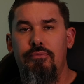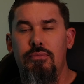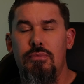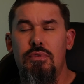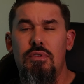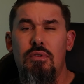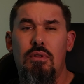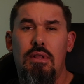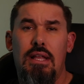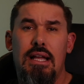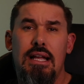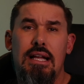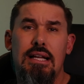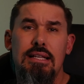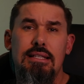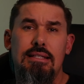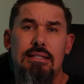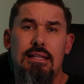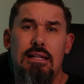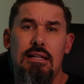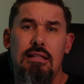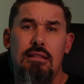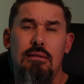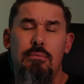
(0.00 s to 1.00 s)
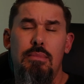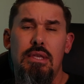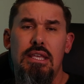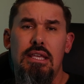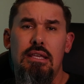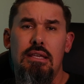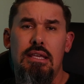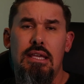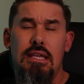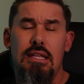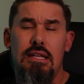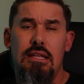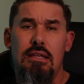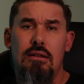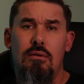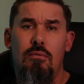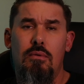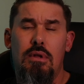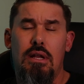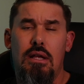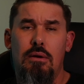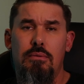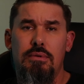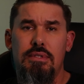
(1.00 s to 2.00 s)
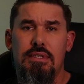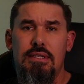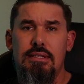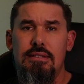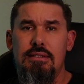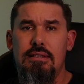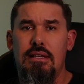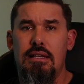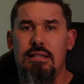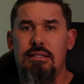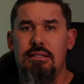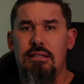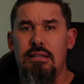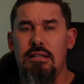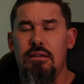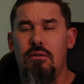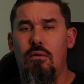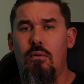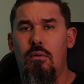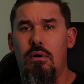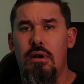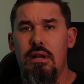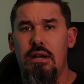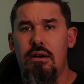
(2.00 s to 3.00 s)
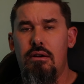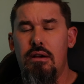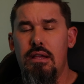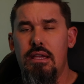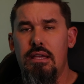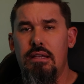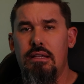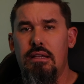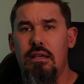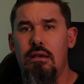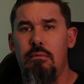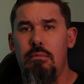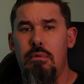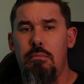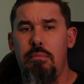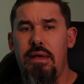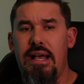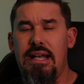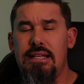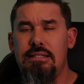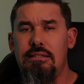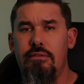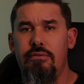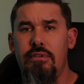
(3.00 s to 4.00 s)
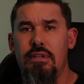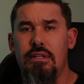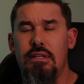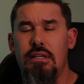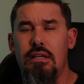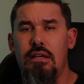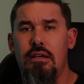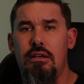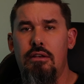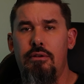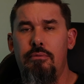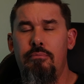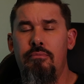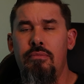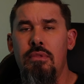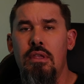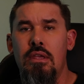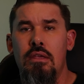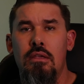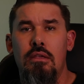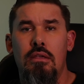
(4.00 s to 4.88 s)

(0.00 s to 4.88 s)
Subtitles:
So like I said in the beginning, when I was discussing ordinary income and passive income